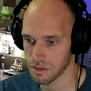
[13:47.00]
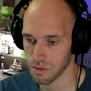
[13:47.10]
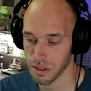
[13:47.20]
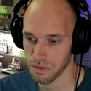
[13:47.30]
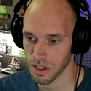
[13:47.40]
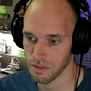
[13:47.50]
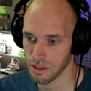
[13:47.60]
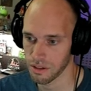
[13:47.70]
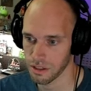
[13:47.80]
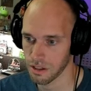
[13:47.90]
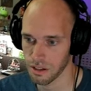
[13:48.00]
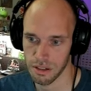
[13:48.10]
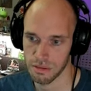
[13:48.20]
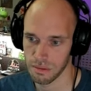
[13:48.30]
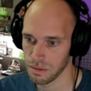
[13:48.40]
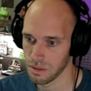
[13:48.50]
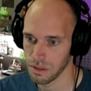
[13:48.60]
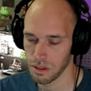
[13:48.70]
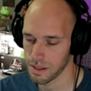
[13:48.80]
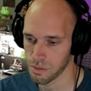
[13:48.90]
to $25 card
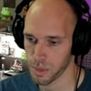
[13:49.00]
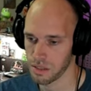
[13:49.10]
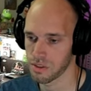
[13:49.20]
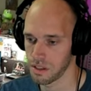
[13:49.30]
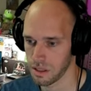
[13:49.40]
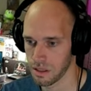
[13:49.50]
on its best day.